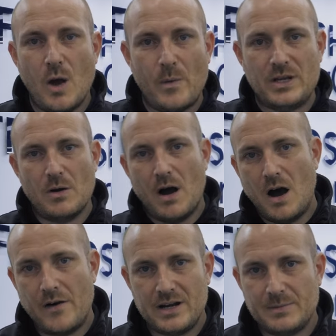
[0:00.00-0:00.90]
And when you
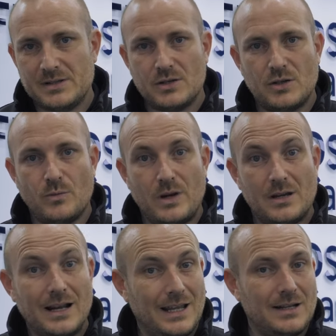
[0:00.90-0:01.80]
are in a position where
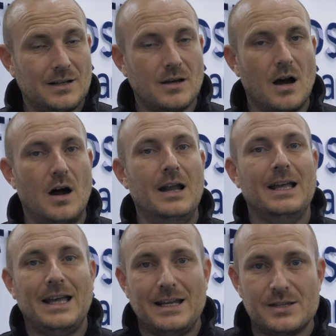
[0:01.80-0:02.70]
you're cleaning the car,
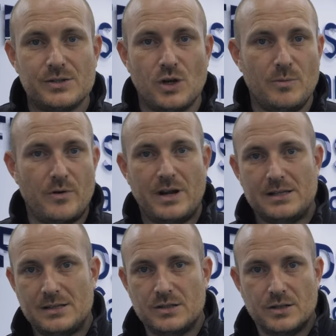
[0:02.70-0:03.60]
it is super
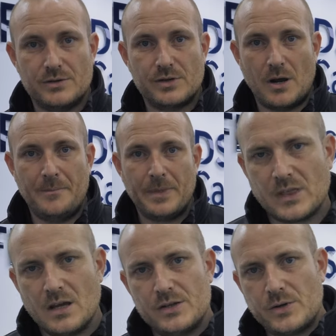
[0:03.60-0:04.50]
easy to do so.
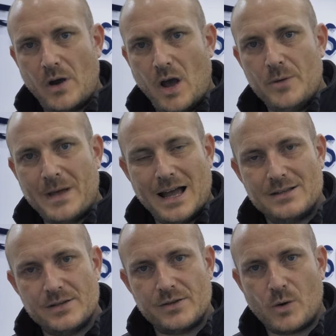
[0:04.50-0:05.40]
So I hope that
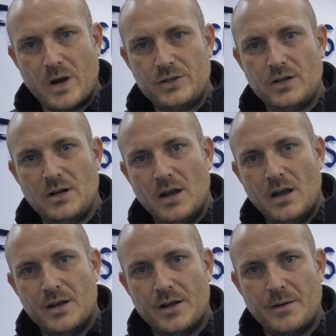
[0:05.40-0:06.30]
answers the question,
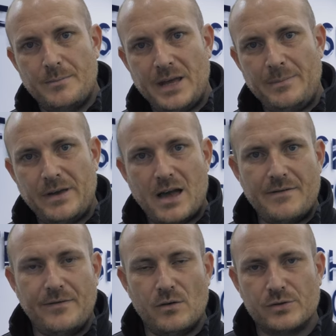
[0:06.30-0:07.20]
P P
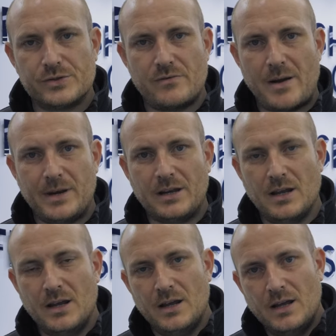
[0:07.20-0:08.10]
F or ceramic?
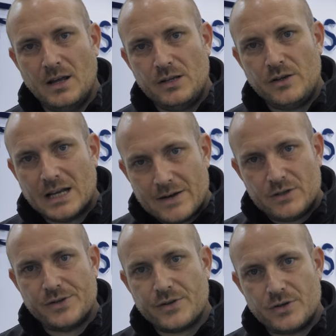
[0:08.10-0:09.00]
You can have
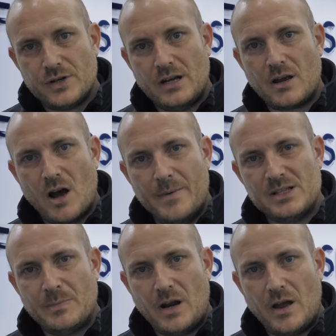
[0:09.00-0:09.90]
a discussion in the
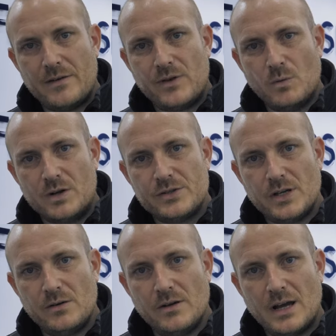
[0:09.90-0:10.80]
comments below if you want
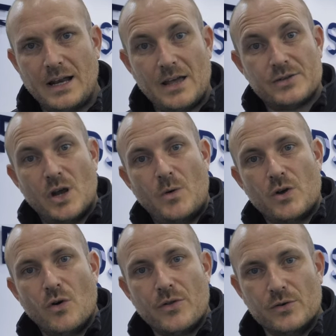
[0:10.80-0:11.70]
to, and let us know
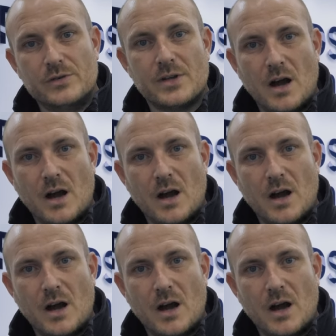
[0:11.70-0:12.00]
what your thoughts